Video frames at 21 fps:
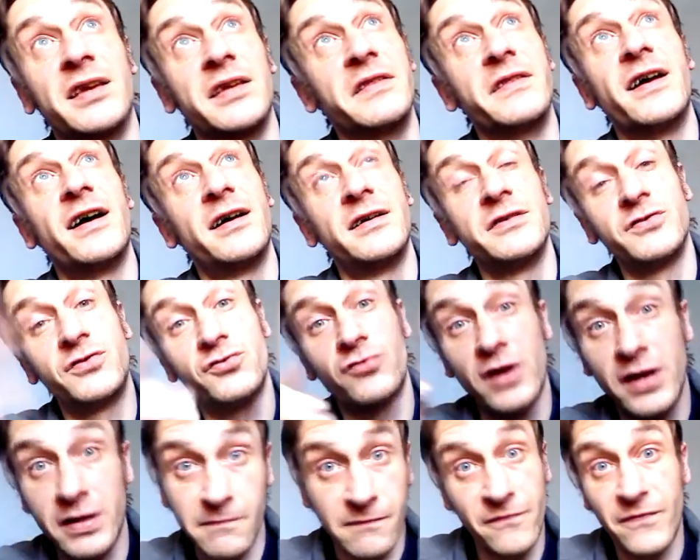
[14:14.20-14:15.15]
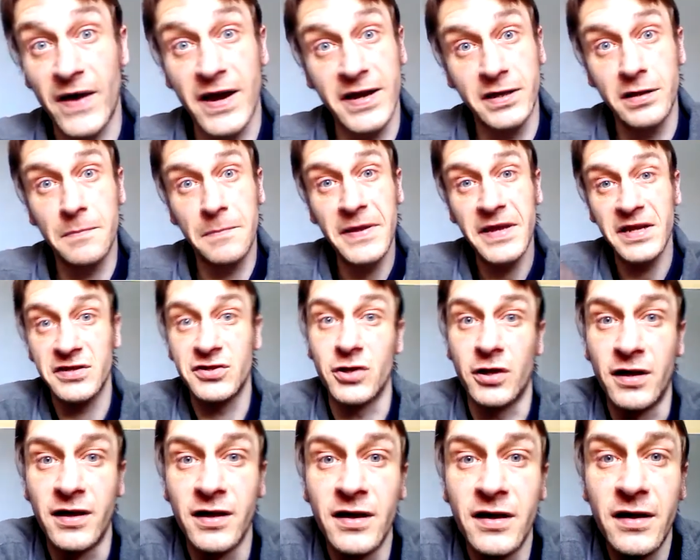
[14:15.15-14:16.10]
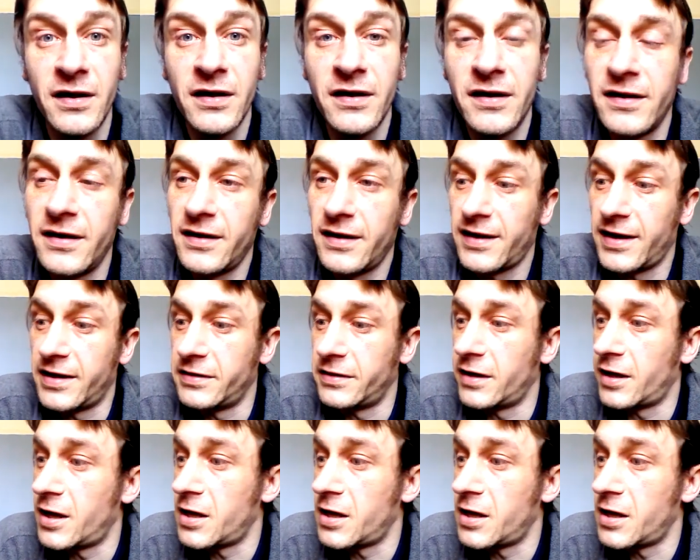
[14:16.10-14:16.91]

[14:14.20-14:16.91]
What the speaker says: in that and try and find a picture. And